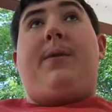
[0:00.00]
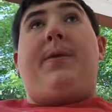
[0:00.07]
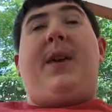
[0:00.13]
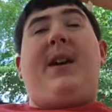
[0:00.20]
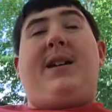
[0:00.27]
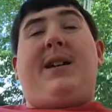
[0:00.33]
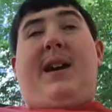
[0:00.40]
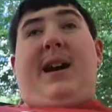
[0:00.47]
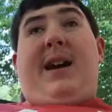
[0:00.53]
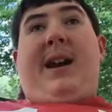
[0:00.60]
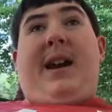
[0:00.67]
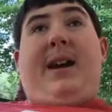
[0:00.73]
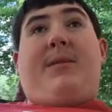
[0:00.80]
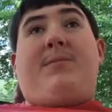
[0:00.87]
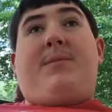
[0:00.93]
that guy
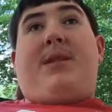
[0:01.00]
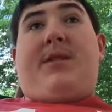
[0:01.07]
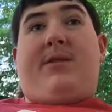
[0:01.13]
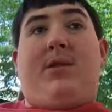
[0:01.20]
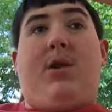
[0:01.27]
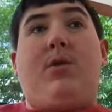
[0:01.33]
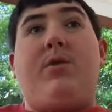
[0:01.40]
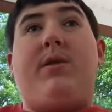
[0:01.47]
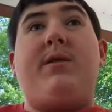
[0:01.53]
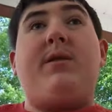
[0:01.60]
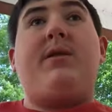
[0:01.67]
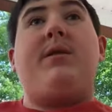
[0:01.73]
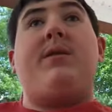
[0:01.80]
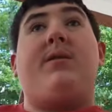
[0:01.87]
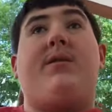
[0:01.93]
had me so
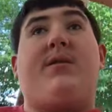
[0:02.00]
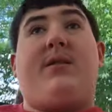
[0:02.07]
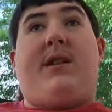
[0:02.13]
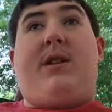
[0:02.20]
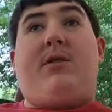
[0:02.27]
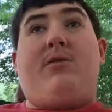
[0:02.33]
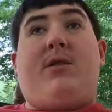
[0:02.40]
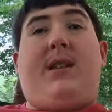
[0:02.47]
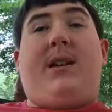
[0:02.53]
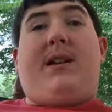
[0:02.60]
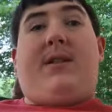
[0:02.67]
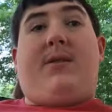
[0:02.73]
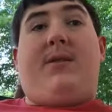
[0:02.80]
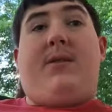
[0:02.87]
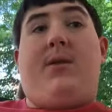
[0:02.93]
scared to
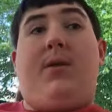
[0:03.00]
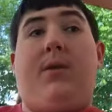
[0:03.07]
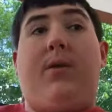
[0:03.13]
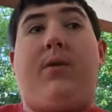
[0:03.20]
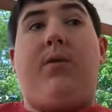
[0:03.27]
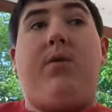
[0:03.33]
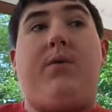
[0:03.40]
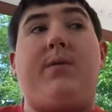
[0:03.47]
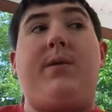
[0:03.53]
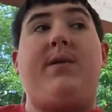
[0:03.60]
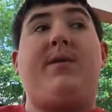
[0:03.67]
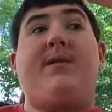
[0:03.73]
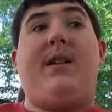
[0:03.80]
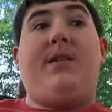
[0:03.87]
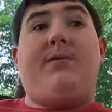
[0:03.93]
death, for
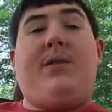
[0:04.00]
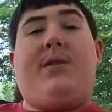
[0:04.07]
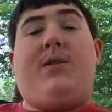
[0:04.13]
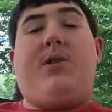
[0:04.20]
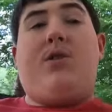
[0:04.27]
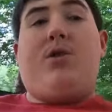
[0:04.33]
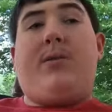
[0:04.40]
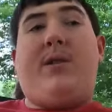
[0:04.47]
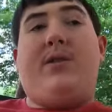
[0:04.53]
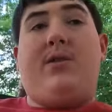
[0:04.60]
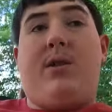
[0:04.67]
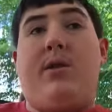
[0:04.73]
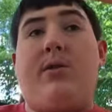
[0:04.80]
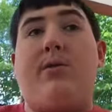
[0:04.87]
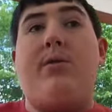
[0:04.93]
reasons I'd rather not go
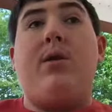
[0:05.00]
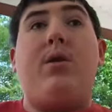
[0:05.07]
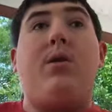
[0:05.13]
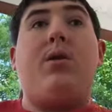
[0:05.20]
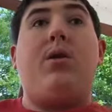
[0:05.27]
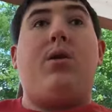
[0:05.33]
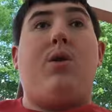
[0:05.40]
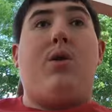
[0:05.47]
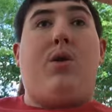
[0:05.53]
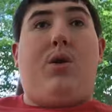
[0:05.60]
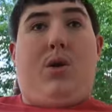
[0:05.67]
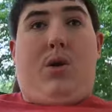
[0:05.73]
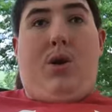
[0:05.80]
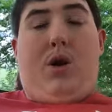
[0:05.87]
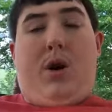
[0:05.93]
into,
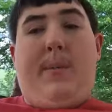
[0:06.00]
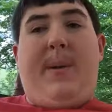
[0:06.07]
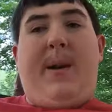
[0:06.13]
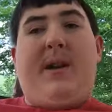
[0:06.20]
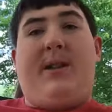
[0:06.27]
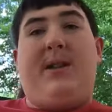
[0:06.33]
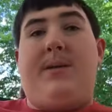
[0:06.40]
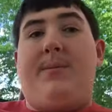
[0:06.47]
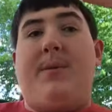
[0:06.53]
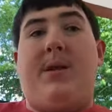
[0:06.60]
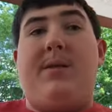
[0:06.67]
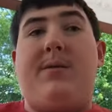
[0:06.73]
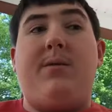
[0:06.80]
about him